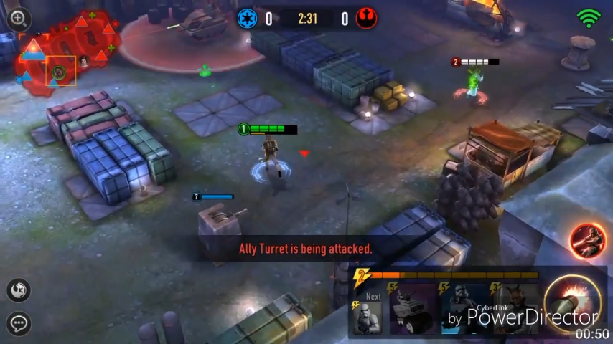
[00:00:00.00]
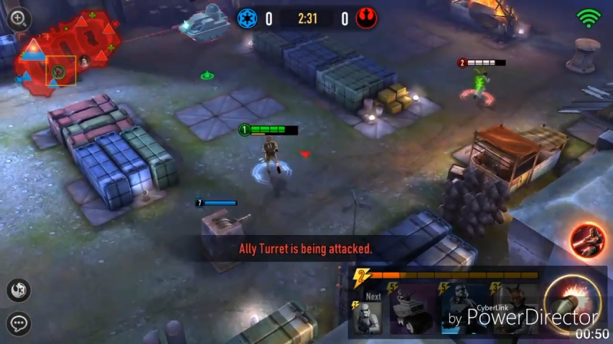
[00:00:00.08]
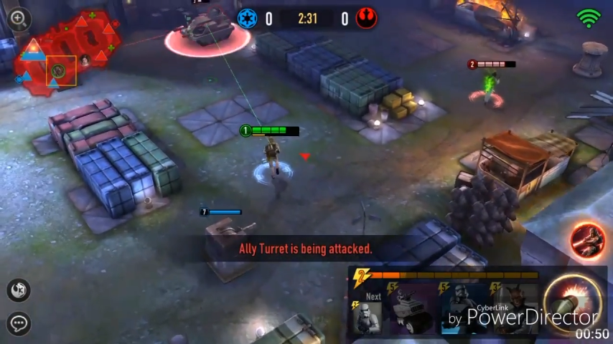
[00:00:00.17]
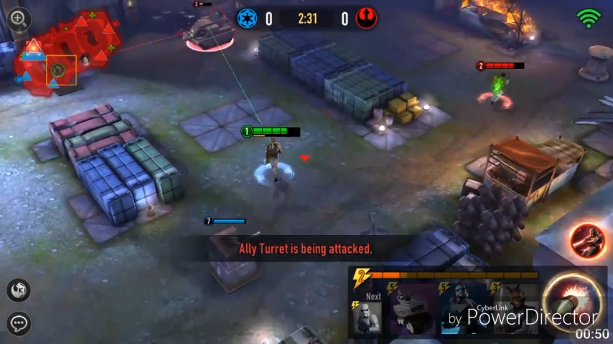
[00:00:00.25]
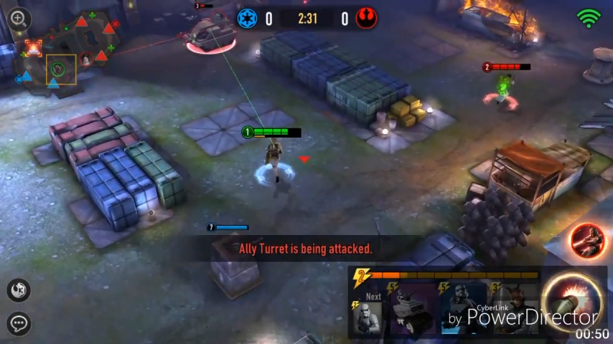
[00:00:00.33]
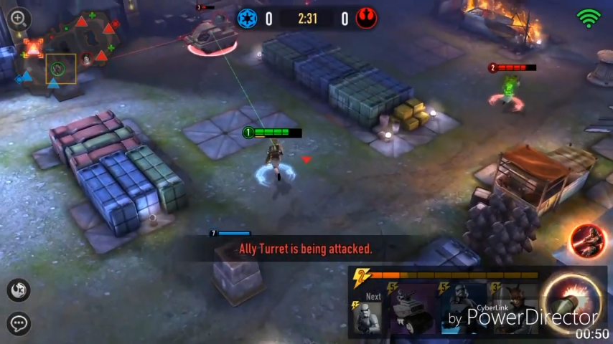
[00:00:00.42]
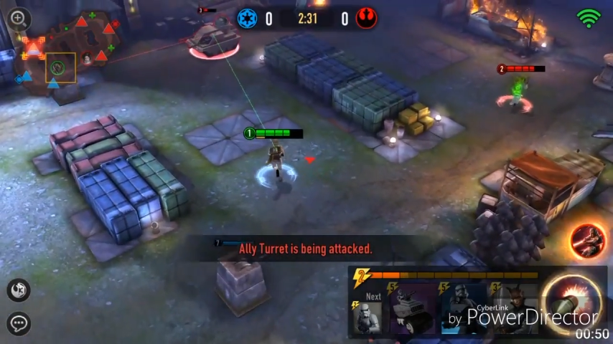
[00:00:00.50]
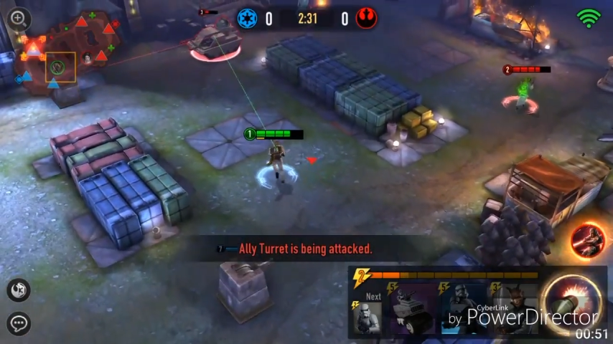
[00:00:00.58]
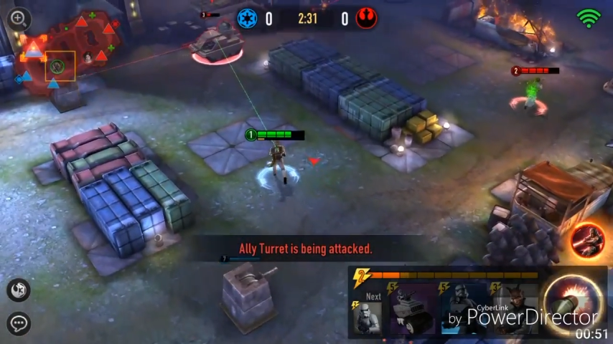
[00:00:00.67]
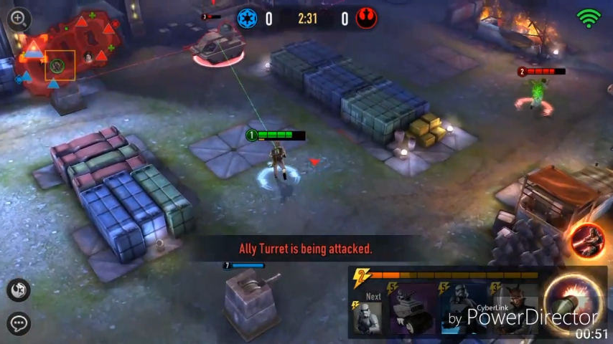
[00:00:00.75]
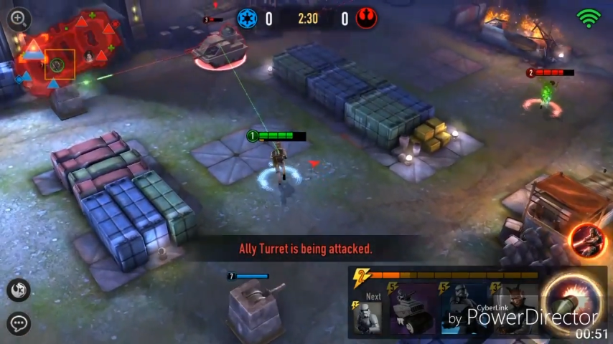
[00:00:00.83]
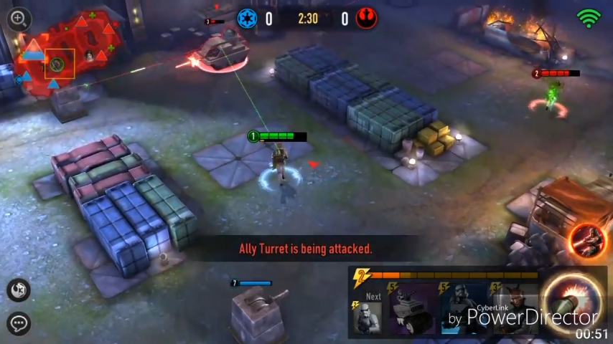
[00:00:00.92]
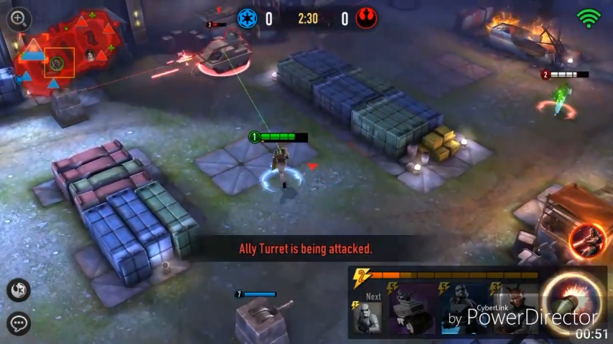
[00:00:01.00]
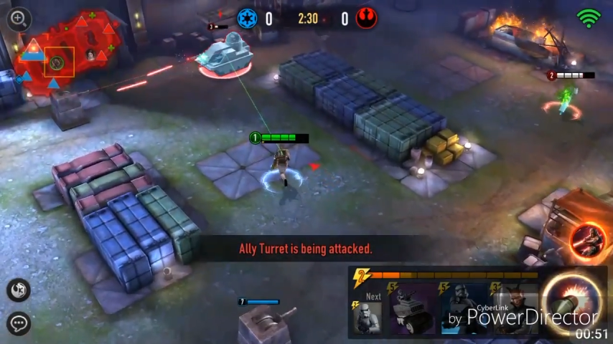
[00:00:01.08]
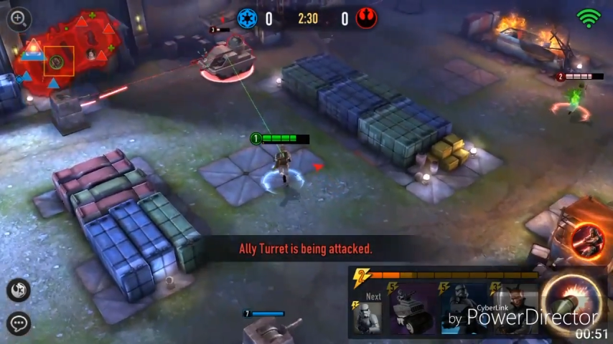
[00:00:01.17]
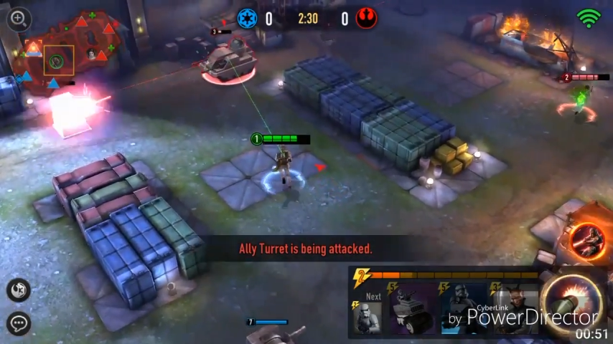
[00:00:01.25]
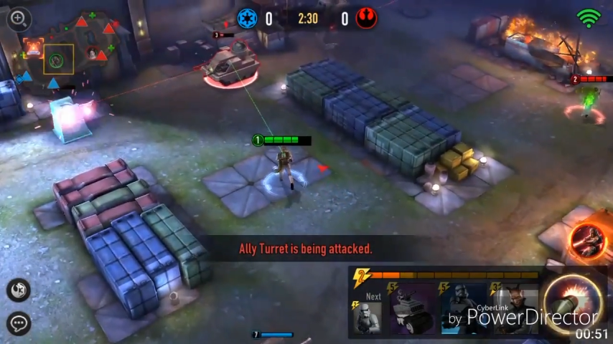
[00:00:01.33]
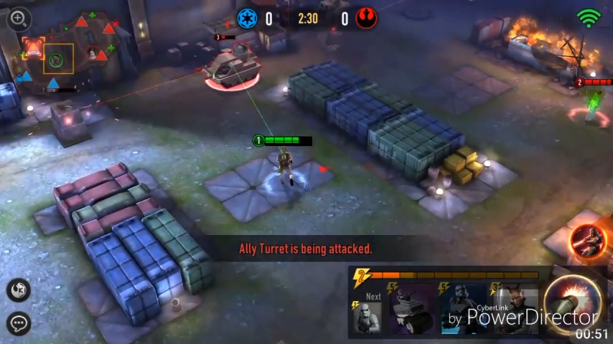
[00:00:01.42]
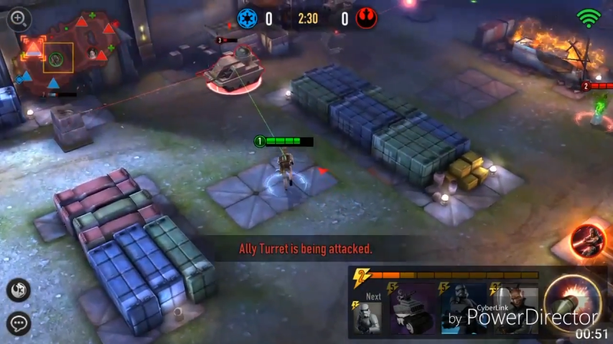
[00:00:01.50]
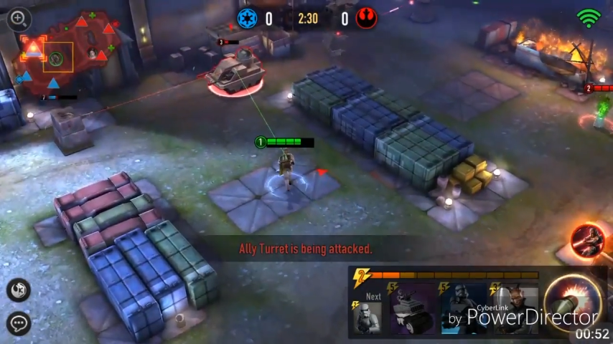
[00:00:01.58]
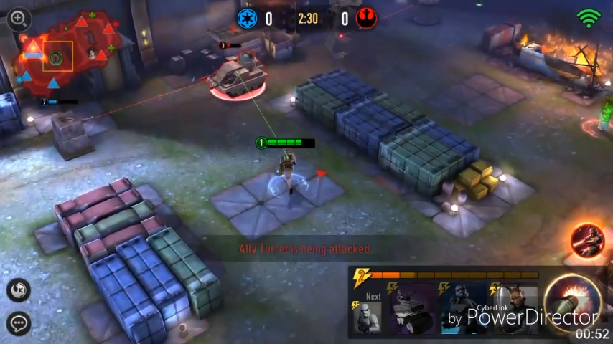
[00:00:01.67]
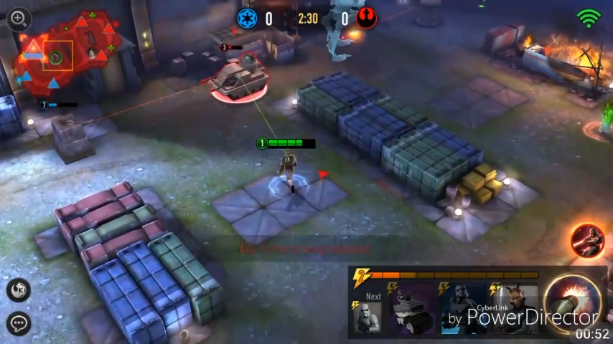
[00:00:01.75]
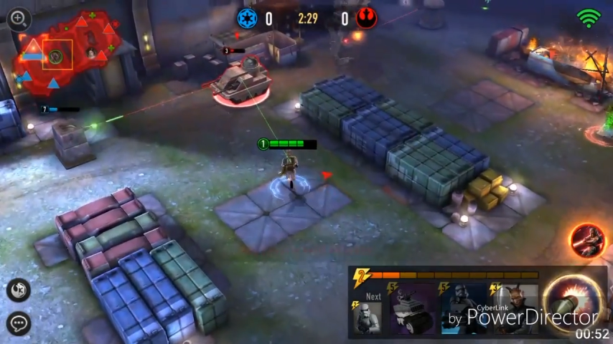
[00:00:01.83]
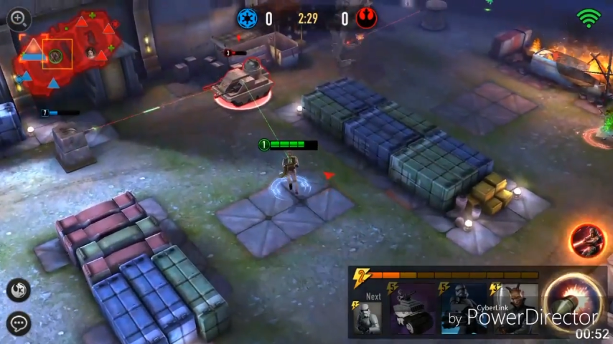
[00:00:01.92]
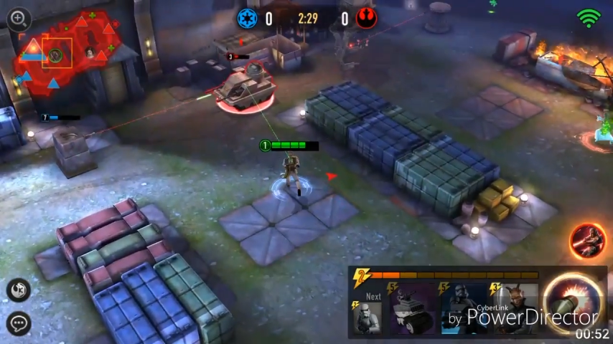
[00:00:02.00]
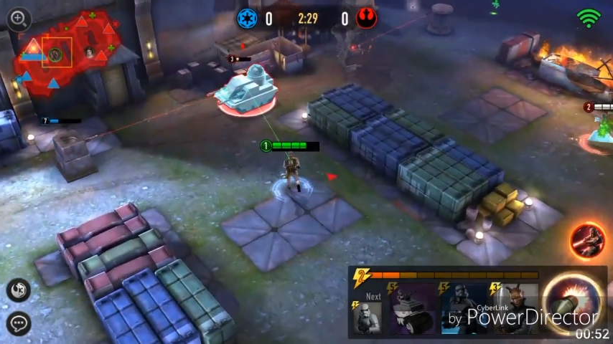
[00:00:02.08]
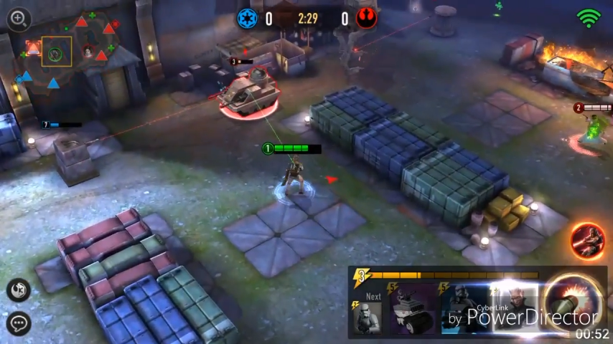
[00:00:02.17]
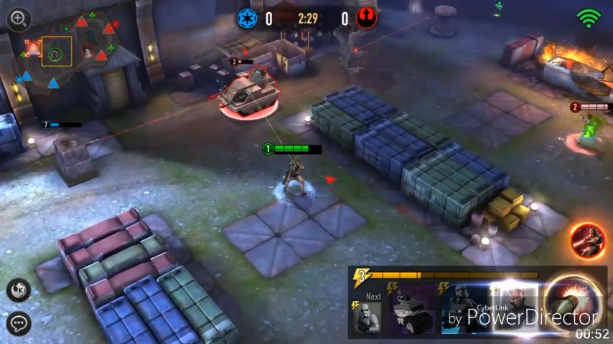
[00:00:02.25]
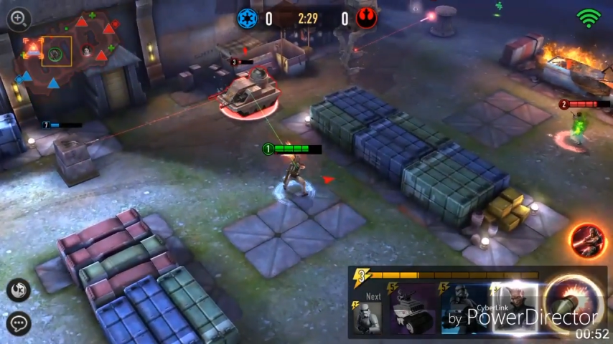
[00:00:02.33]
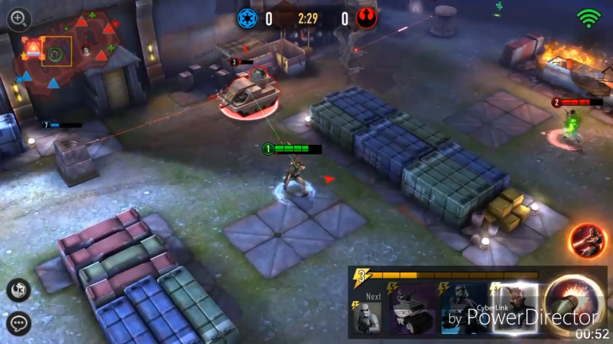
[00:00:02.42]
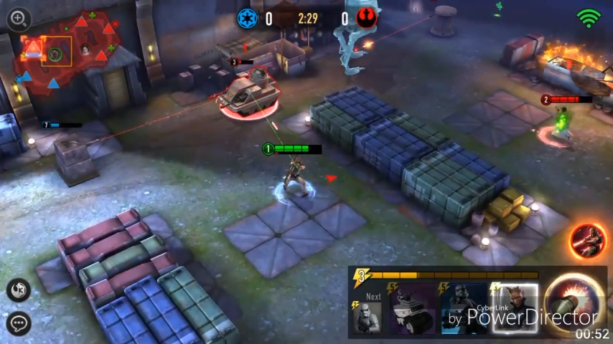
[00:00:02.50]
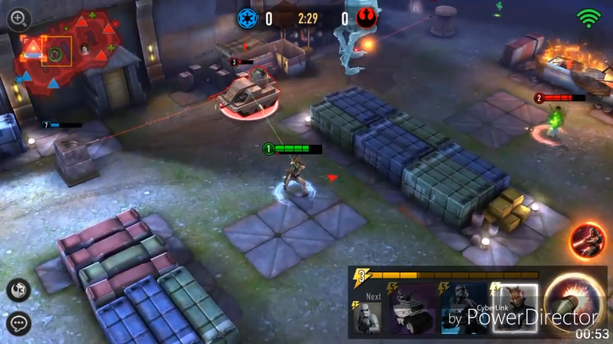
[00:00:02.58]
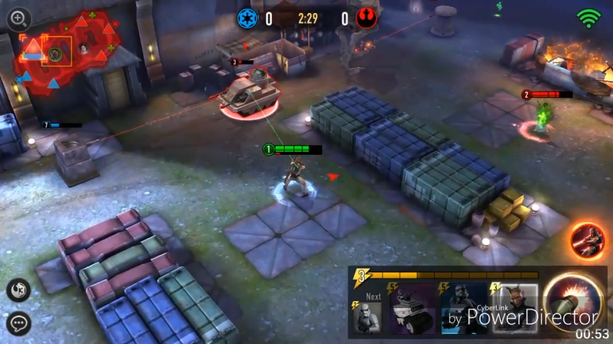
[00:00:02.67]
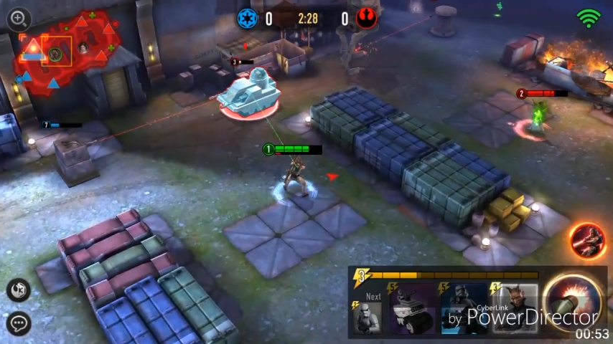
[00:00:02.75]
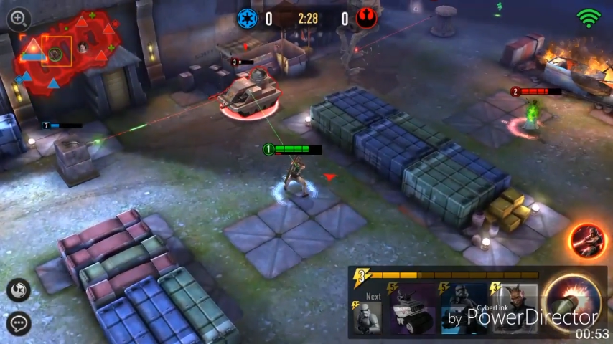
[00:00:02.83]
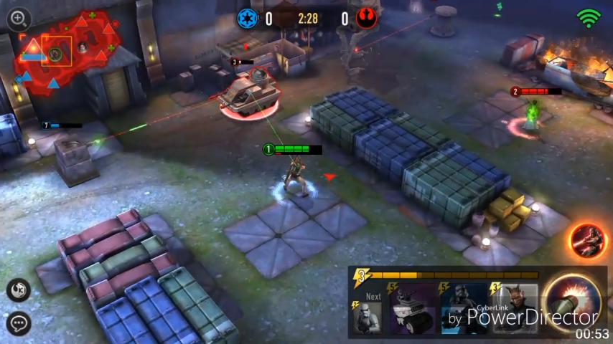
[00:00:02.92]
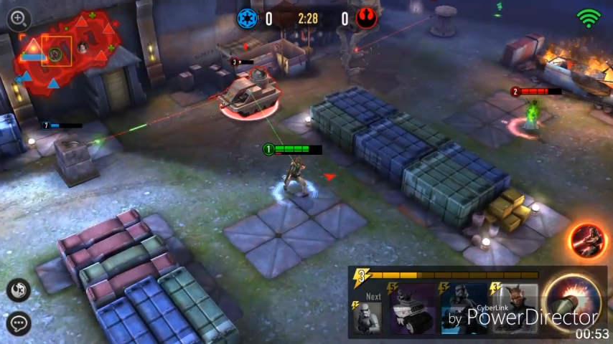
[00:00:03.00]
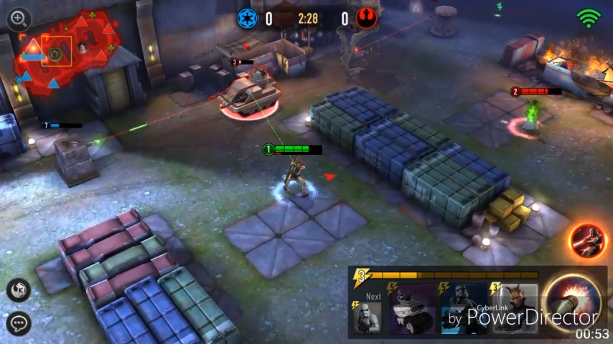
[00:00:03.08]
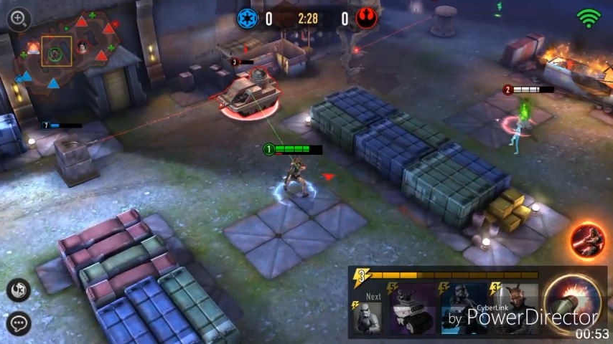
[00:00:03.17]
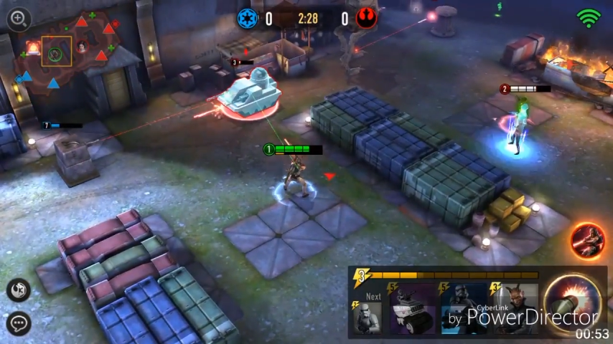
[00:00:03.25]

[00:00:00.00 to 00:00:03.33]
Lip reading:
(no speaker visible)